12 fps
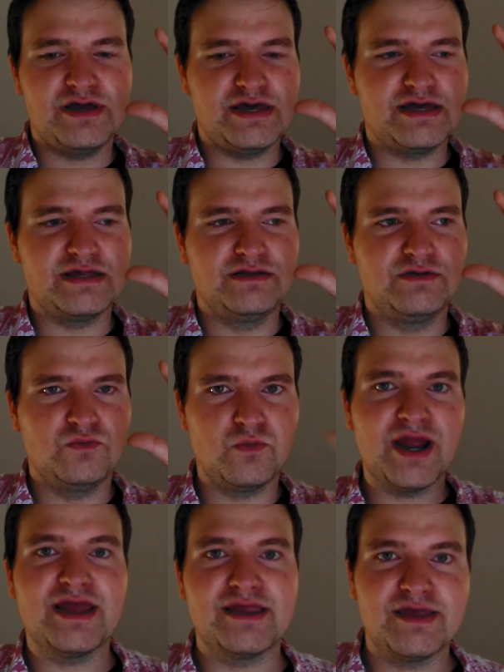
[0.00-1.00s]
and
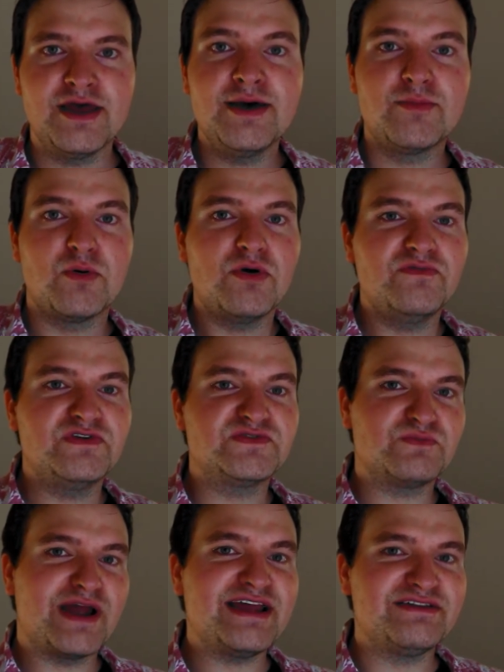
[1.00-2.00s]
Rey, but what if
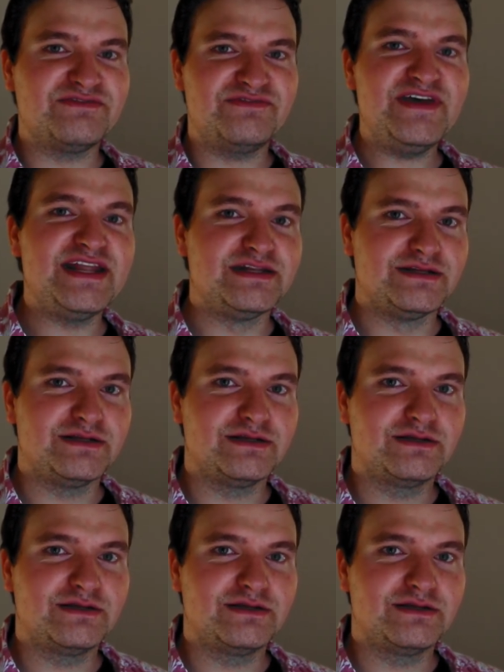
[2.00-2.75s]
it's Rey and Finn?